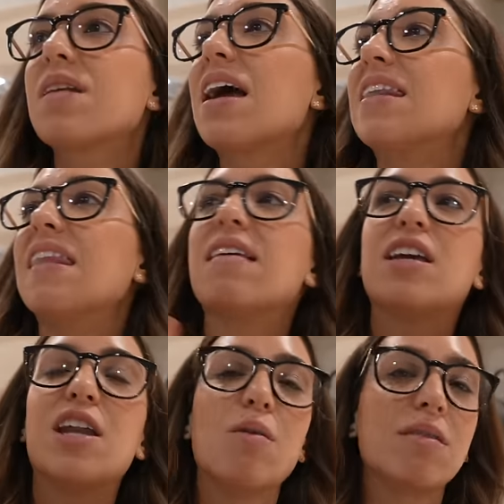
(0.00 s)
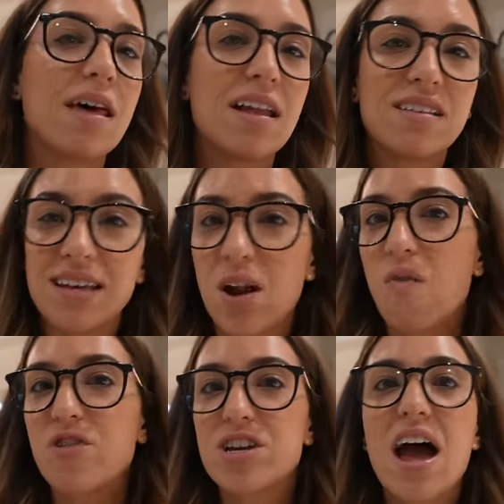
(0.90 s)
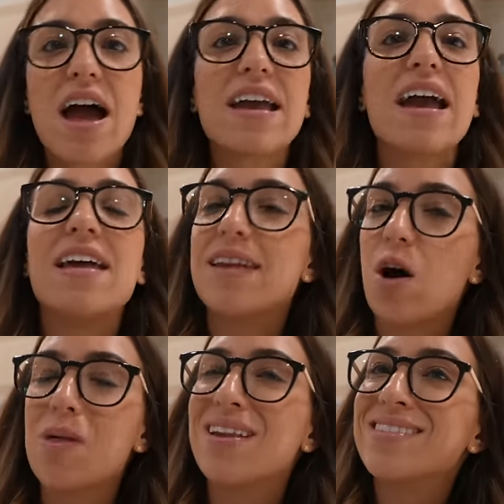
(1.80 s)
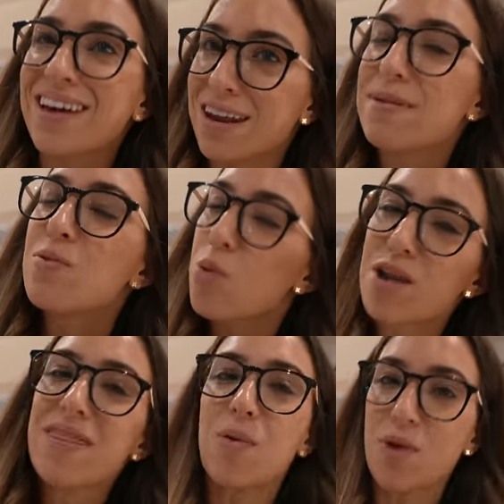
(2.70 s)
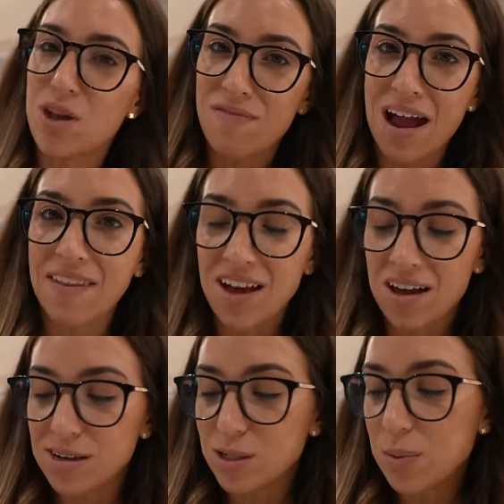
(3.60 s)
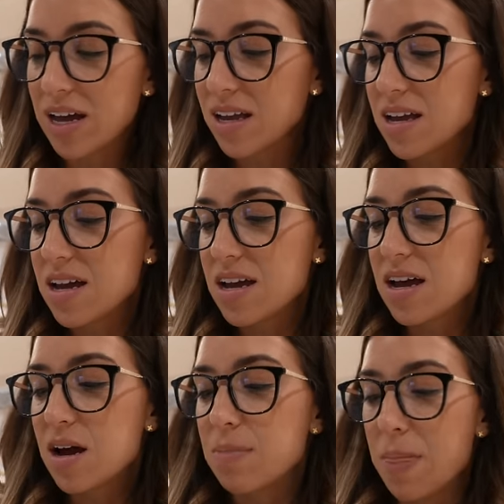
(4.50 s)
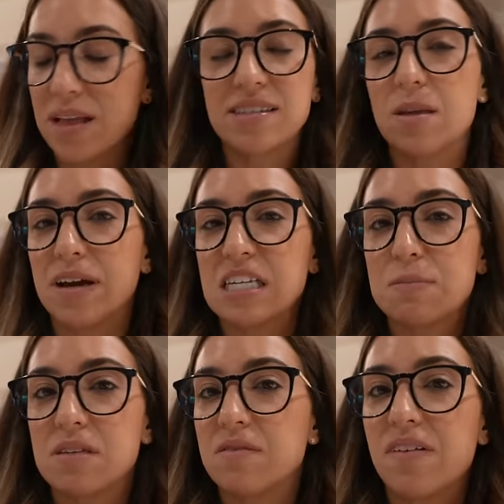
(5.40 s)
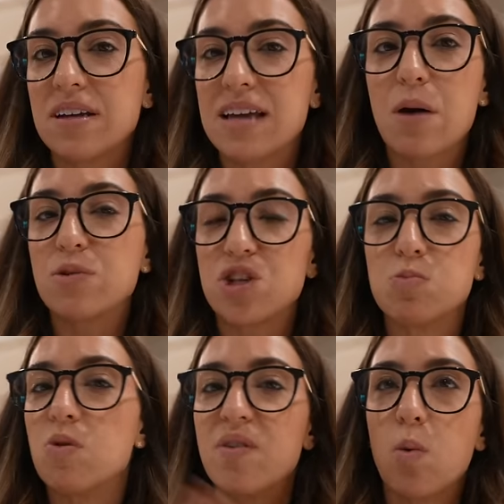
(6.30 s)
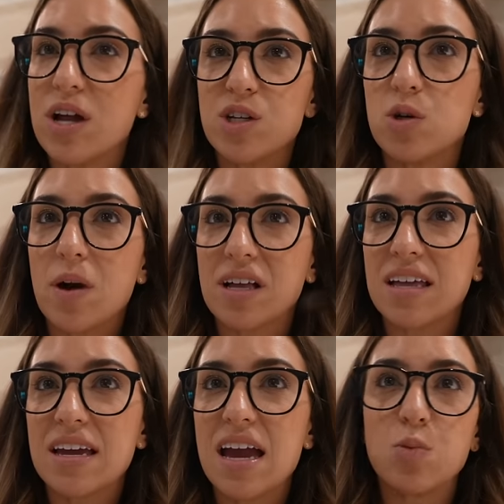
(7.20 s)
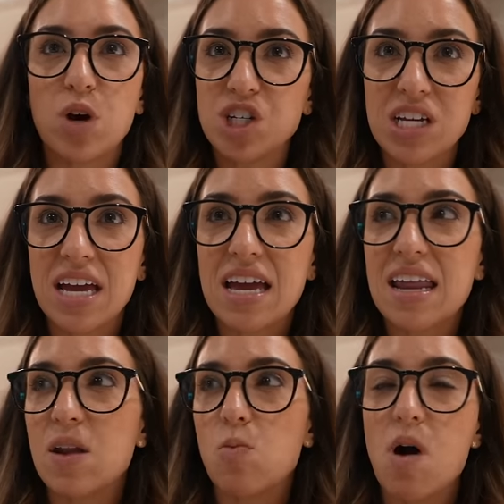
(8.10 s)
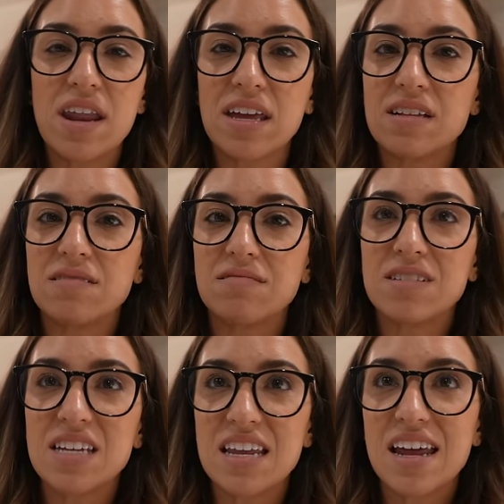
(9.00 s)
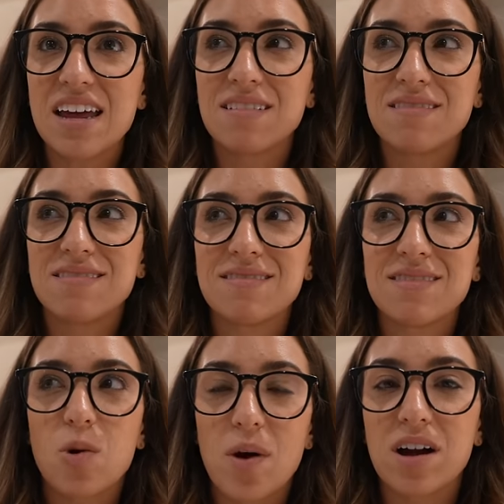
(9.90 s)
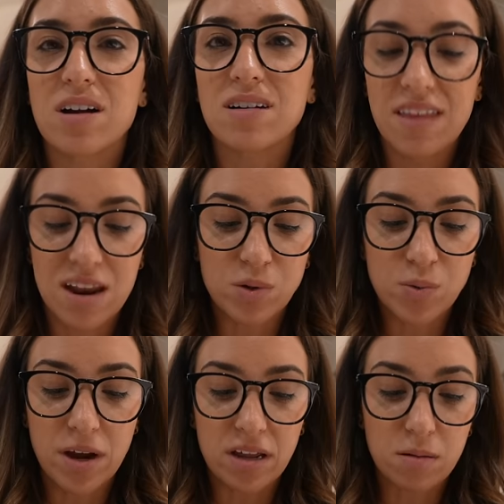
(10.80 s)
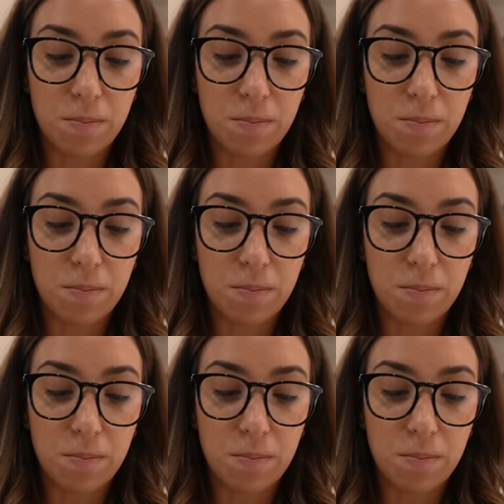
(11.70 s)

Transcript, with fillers: And, you know, let it sit overnight and know that it's gonna be worth it when you finally cut into it. But that's the biggest piece of advice. I was just moving way too quickly and rushing it and wanting to eat it quicker than it was ready.